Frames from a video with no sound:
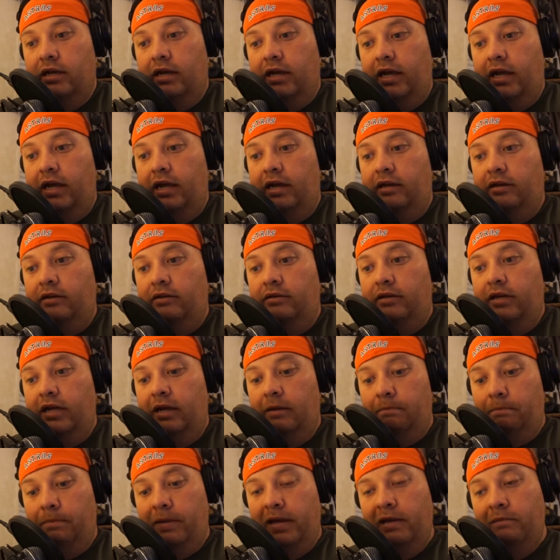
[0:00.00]
and
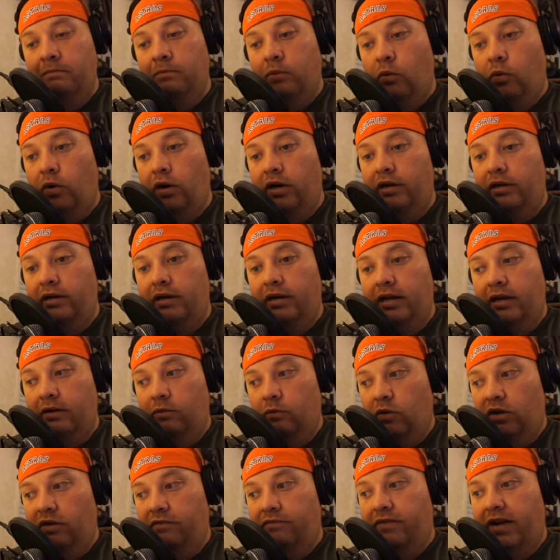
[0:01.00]
it pinpointed it,
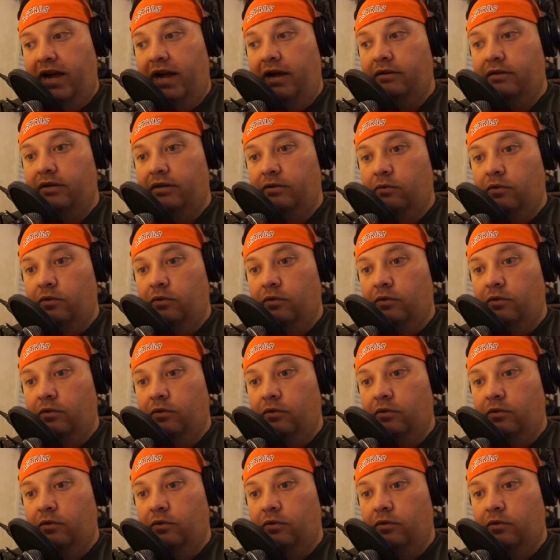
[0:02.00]
and we found